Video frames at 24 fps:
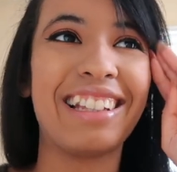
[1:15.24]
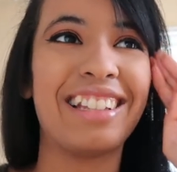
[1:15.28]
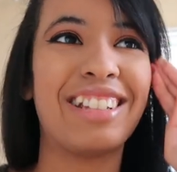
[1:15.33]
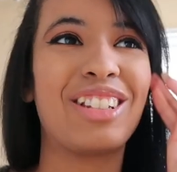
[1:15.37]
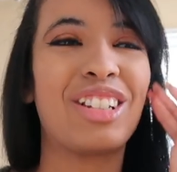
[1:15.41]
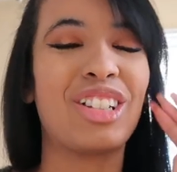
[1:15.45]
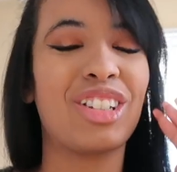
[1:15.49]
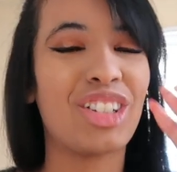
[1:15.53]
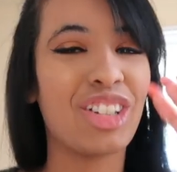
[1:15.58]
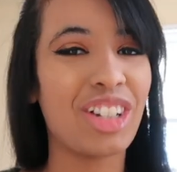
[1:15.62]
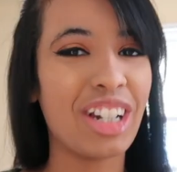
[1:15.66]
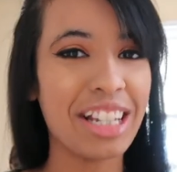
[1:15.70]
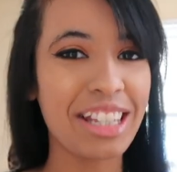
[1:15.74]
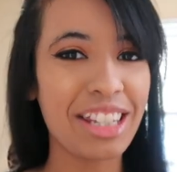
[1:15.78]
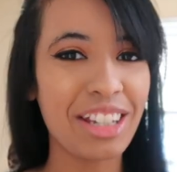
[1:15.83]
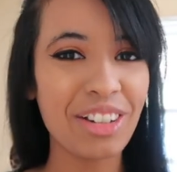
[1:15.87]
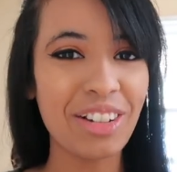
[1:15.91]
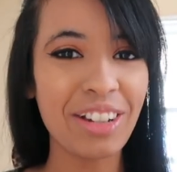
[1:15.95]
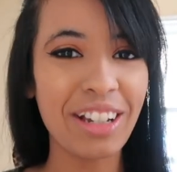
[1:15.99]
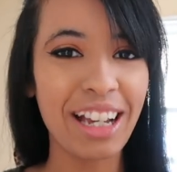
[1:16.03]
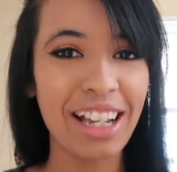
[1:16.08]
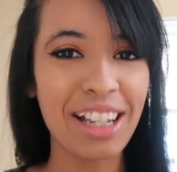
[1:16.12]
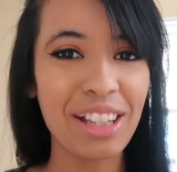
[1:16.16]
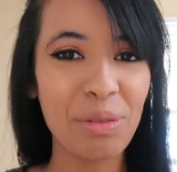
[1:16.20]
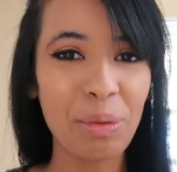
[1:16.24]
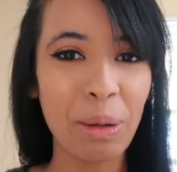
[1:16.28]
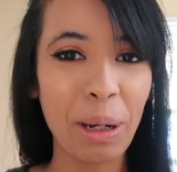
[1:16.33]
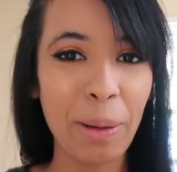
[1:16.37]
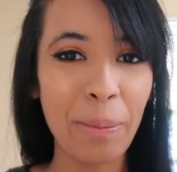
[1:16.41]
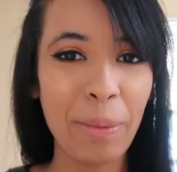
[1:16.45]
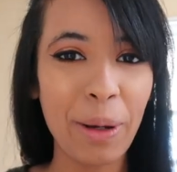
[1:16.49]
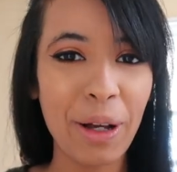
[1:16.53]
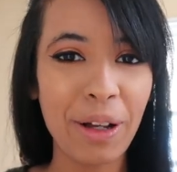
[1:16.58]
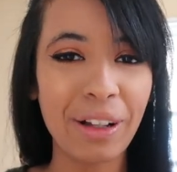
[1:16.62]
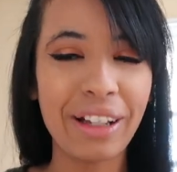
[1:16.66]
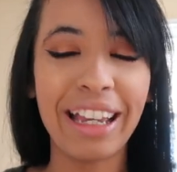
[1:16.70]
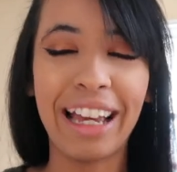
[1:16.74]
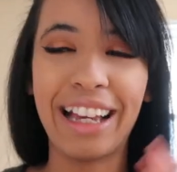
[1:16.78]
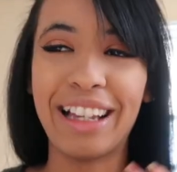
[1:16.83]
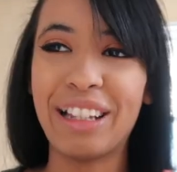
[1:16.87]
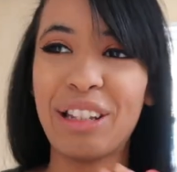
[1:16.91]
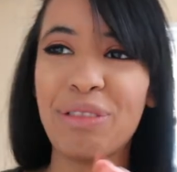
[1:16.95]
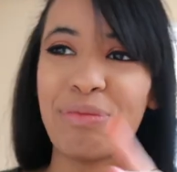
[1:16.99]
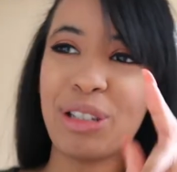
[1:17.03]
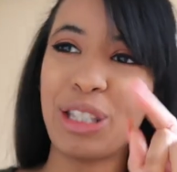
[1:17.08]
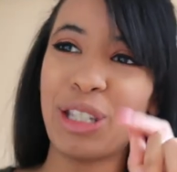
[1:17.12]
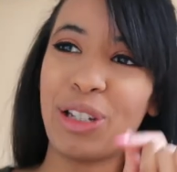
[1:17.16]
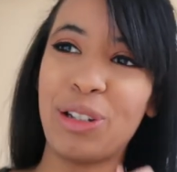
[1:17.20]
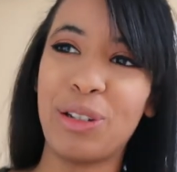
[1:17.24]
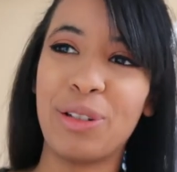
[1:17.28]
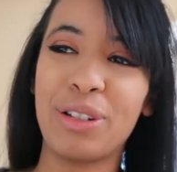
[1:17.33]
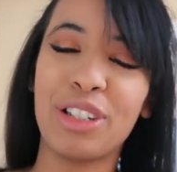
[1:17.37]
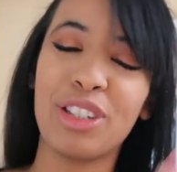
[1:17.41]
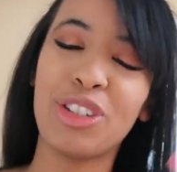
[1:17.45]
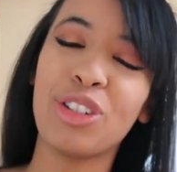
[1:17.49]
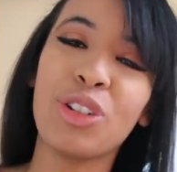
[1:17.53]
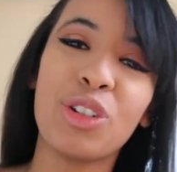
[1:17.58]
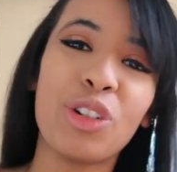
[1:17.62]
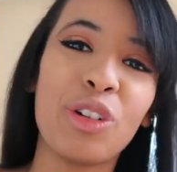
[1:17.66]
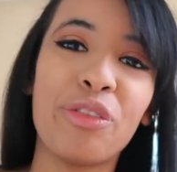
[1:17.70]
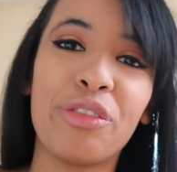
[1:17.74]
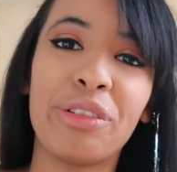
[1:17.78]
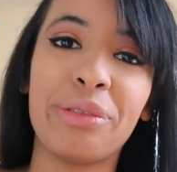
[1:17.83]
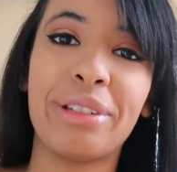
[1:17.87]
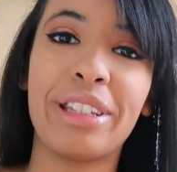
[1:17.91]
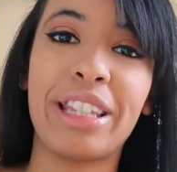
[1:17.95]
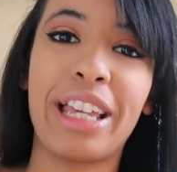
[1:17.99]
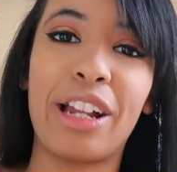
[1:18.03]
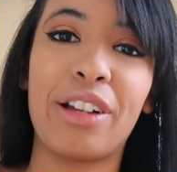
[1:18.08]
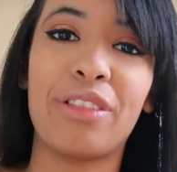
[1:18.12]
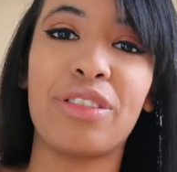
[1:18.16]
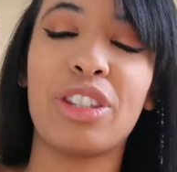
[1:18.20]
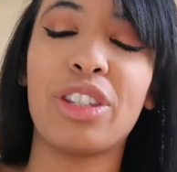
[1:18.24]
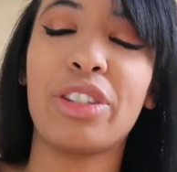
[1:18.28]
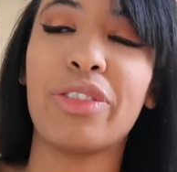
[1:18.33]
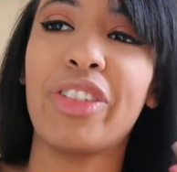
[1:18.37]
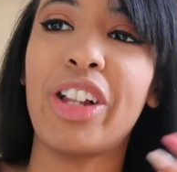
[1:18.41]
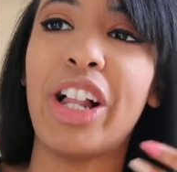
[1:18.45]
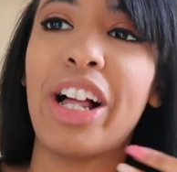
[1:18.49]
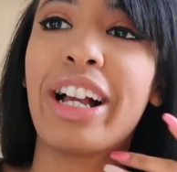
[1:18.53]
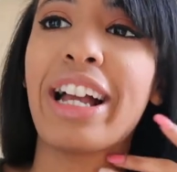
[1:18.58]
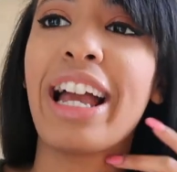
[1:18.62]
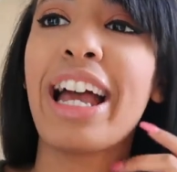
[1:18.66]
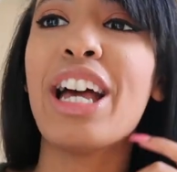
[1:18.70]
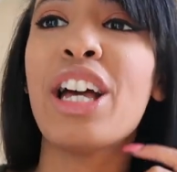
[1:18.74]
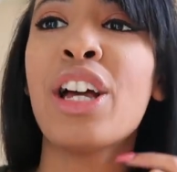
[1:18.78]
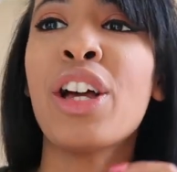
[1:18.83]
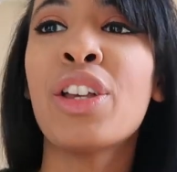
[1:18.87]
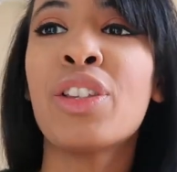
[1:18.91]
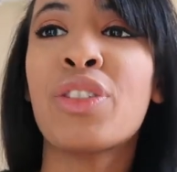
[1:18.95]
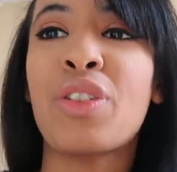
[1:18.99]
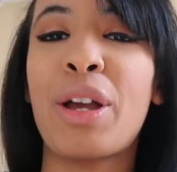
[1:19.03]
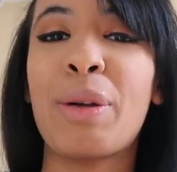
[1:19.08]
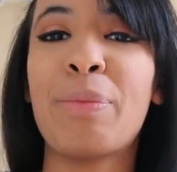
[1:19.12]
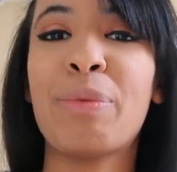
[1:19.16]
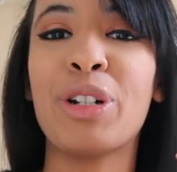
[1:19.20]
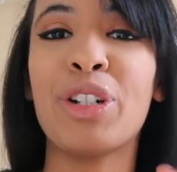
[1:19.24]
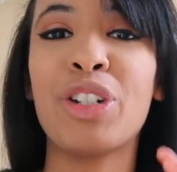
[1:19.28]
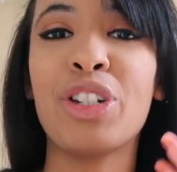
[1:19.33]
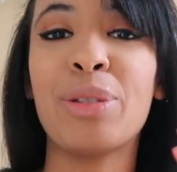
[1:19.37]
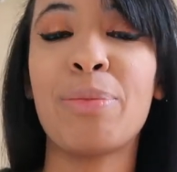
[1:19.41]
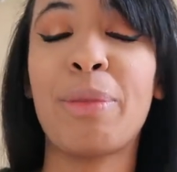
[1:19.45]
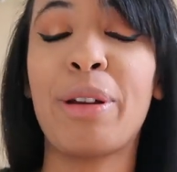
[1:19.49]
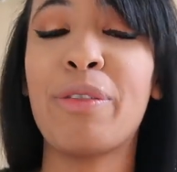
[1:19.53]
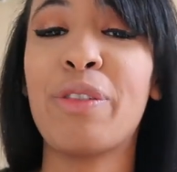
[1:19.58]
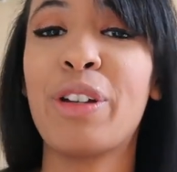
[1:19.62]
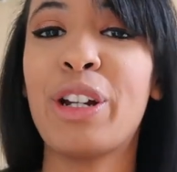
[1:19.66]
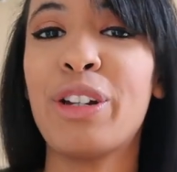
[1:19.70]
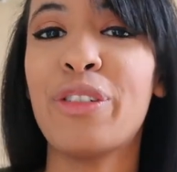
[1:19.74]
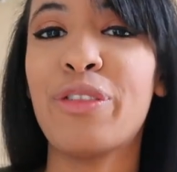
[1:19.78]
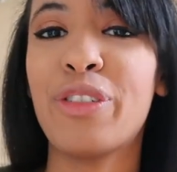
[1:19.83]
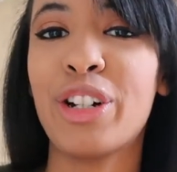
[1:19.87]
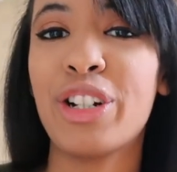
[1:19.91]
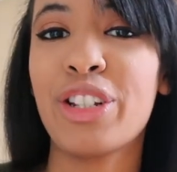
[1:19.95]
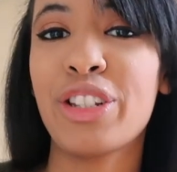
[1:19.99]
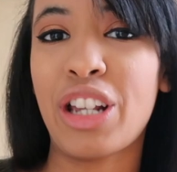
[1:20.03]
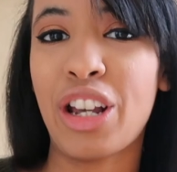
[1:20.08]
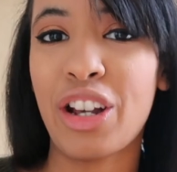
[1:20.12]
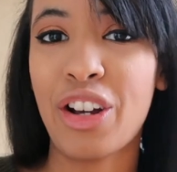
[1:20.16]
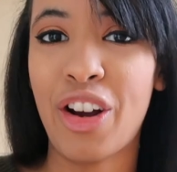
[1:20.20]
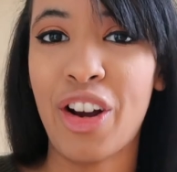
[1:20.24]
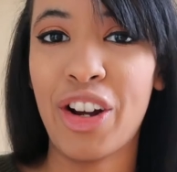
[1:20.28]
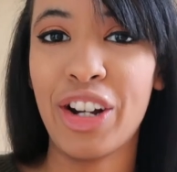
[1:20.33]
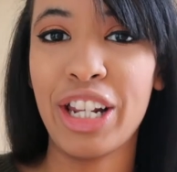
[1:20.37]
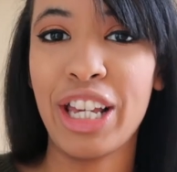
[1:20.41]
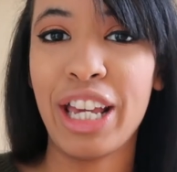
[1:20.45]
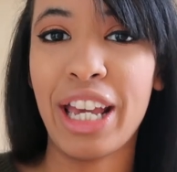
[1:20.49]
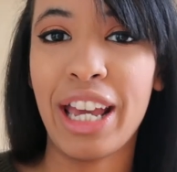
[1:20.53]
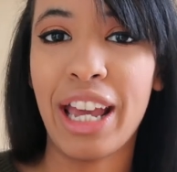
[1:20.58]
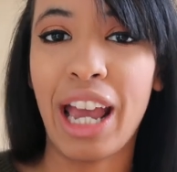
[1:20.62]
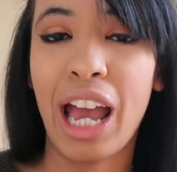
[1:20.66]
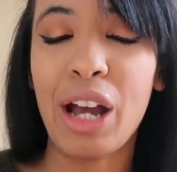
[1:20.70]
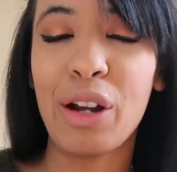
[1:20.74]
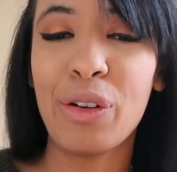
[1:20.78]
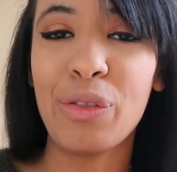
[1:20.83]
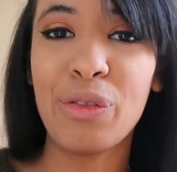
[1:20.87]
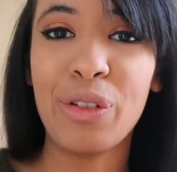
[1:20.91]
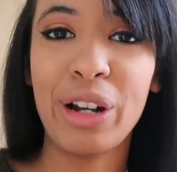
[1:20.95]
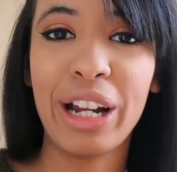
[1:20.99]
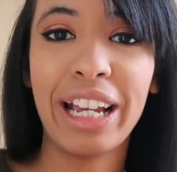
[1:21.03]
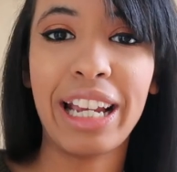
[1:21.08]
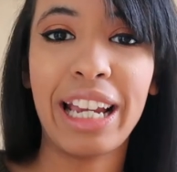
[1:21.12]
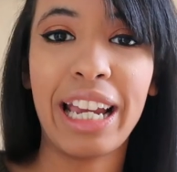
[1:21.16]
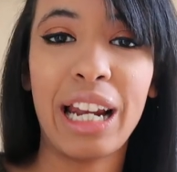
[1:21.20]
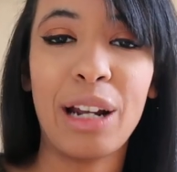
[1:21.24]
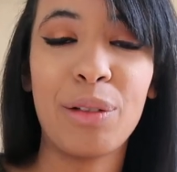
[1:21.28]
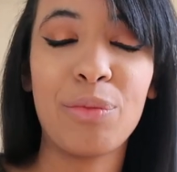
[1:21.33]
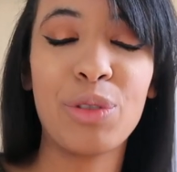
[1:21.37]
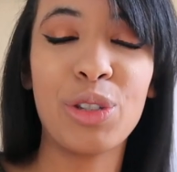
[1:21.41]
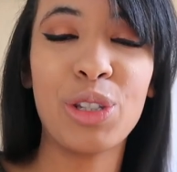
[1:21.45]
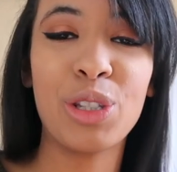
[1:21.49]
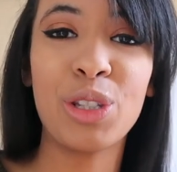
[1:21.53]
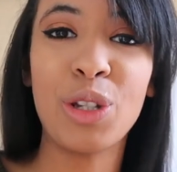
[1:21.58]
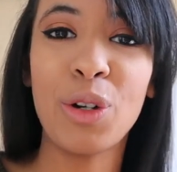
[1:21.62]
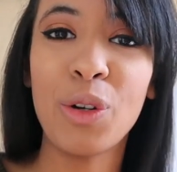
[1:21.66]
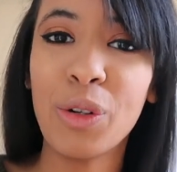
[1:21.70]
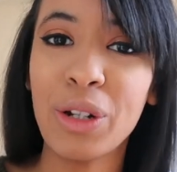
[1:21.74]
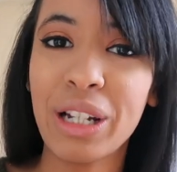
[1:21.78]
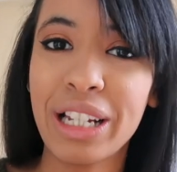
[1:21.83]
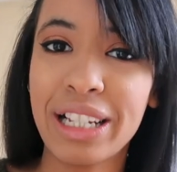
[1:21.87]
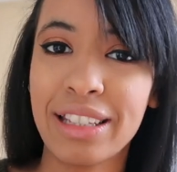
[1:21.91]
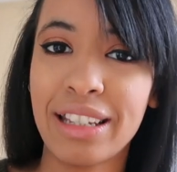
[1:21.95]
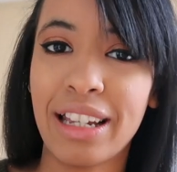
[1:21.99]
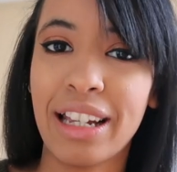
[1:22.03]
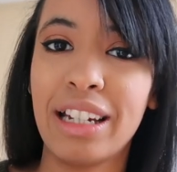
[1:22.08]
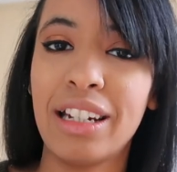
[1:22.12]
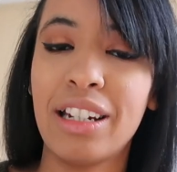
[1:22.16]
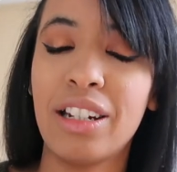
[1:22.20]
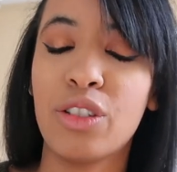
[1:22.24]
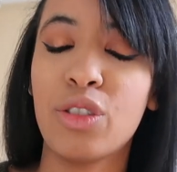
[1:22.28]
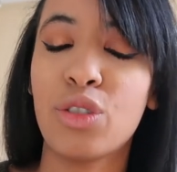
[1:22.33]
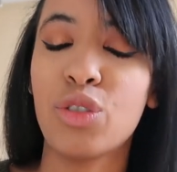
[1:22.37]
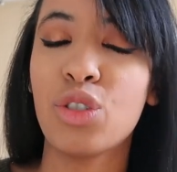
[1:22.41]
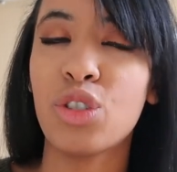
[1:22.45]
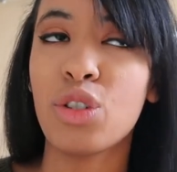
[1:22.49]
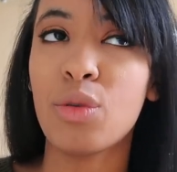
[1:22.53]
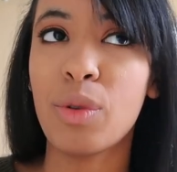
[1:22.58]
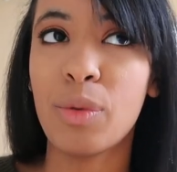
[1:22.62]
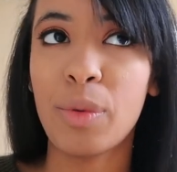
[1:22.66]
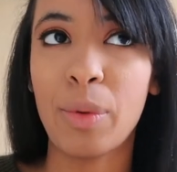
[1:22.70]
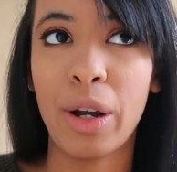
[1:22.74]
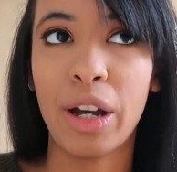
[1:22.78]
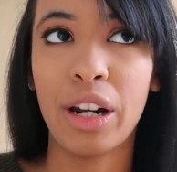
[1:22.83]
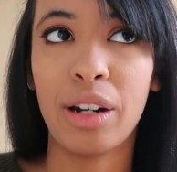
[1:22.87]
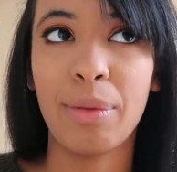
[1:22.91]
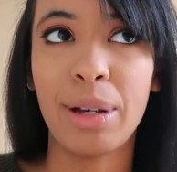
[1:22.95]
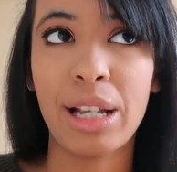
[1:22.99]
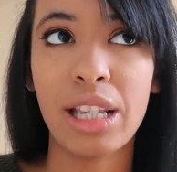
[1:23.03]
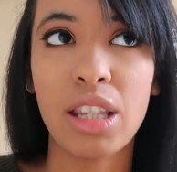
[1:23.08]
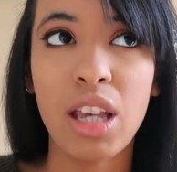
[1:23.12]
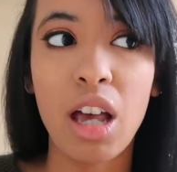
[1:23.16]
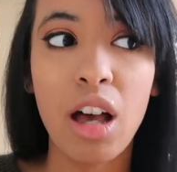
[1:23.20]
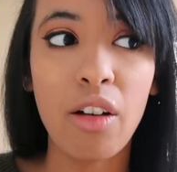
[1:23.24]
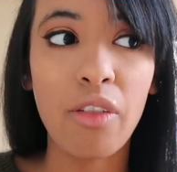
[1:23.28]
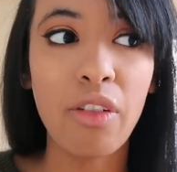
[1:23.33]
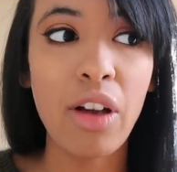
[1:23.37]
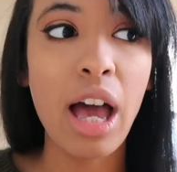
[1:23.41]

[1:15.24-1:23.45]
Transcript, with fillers: should I tell you guys what I bought? Yeah, let me tell you because you'll know from the title of this vlog. So I purchased my very first Cartier ring and I'm so excited and super proud of myself.